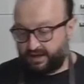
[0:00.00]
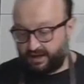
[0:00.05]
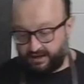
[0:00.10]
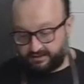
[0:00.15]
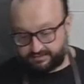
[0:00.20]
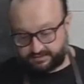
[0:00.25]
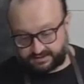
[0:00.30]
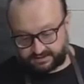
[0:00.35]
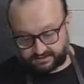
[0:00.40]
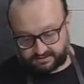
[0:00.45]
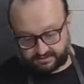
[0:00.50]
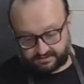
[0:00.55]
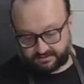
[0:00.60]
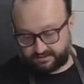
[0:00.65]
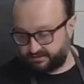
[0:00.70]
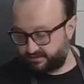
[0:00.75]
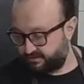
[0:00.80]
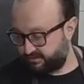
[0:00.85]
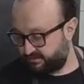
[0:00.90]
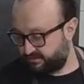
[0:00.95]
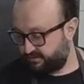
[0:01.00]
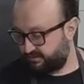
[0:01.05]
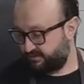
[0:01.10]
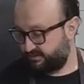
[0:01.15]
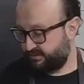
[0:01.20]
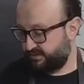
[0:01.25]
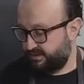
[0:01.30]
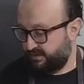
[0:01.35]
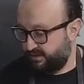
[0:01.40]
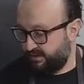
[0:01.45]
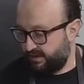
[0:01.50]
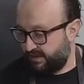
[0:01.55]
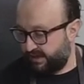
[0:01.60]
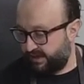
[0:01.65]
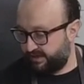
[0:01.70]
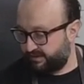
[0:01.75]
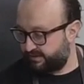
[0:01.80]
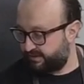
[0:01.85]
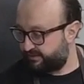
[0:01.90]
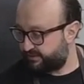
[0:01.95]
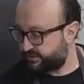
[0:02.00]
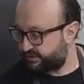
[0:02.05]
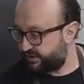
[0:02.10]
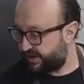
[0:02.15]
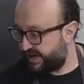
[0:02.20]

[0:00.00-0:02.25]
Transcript: the commercial ones. I agree with you.